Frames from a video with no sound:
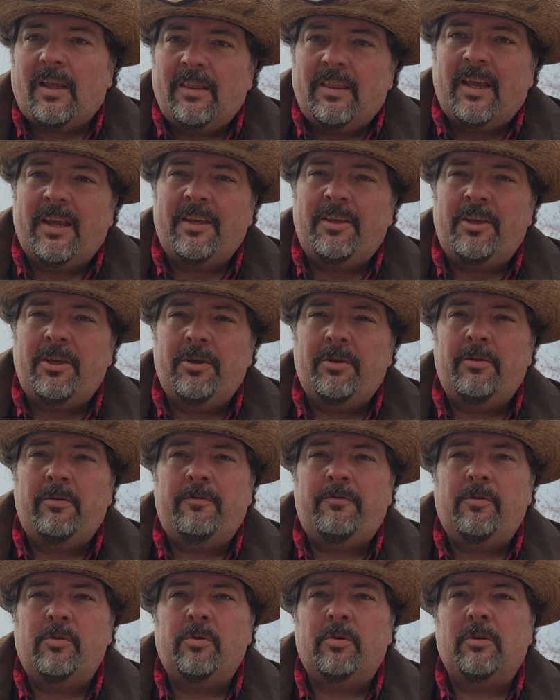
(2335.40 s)
Thank you
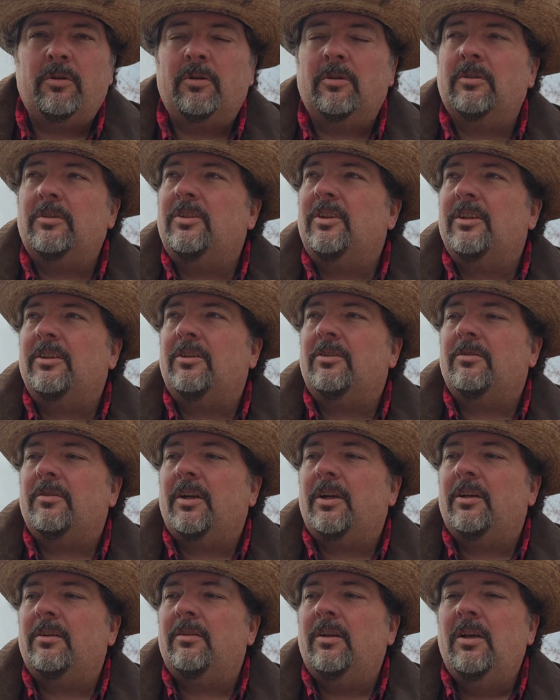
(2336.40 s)
for sticking
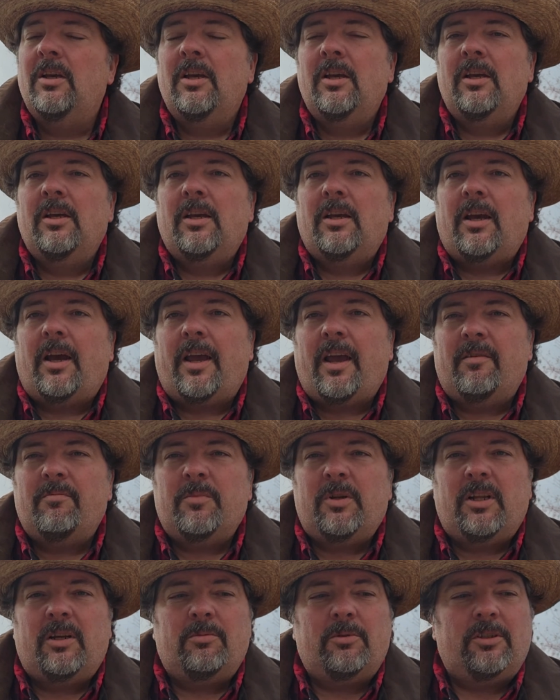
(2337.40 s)
around. I haven't
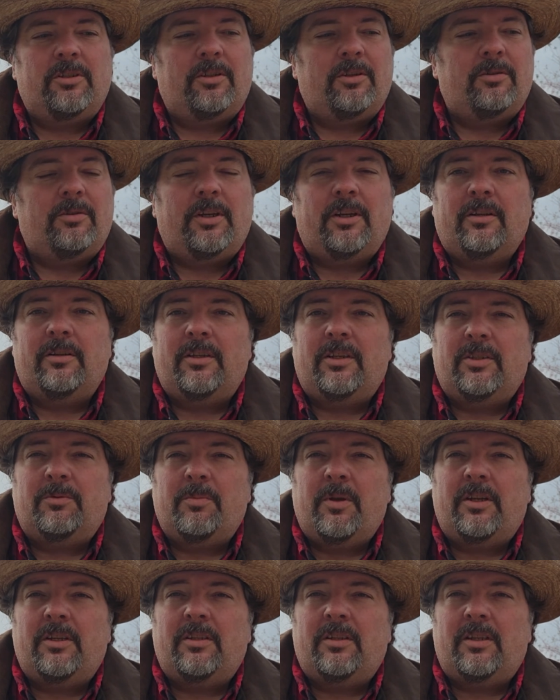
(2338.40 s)
been able to do nearly as
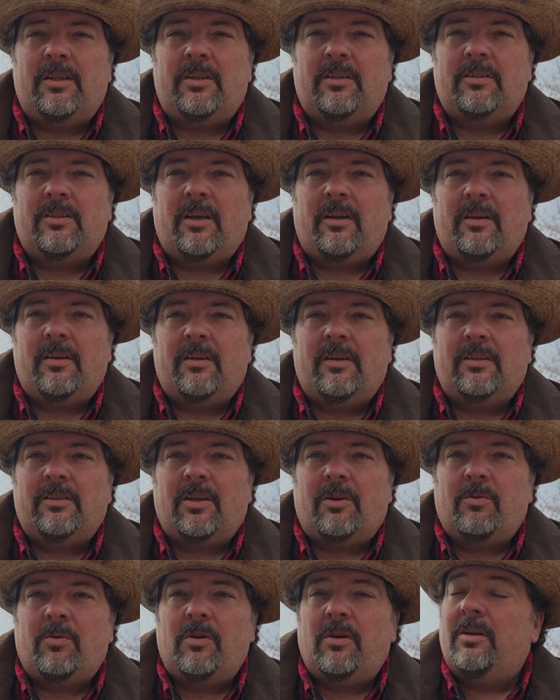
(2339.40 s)
many of these as
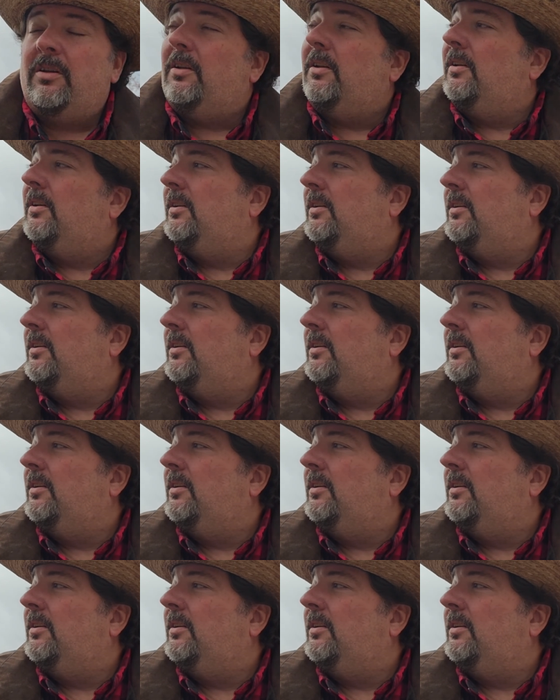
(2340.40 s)
I want.